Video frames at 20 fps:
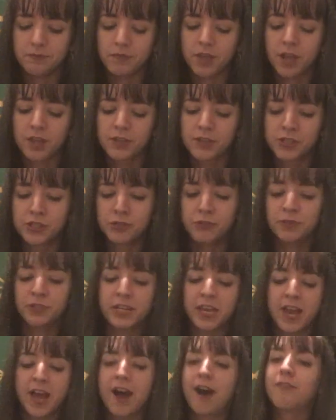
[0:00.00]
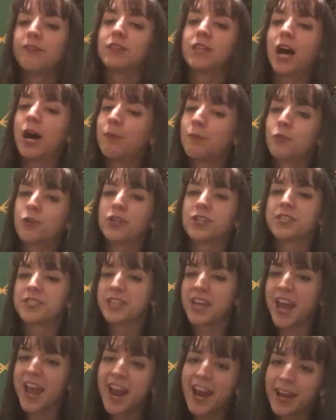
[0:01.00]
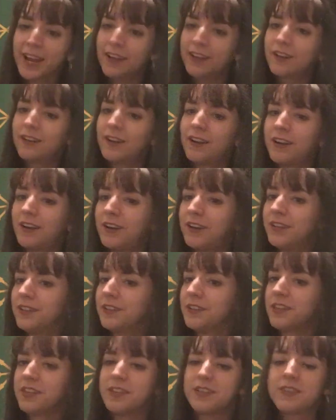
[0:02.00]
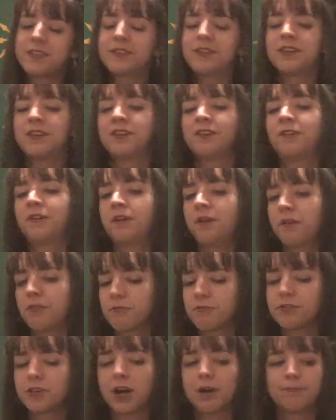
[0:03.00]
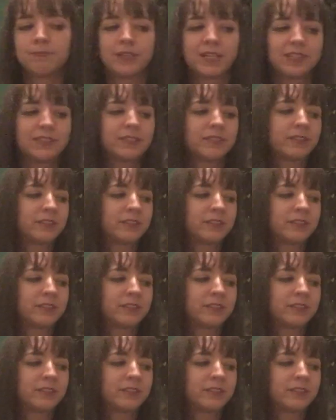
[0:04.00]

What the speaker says: I'll certainly have a lot more to say on this and on other topics,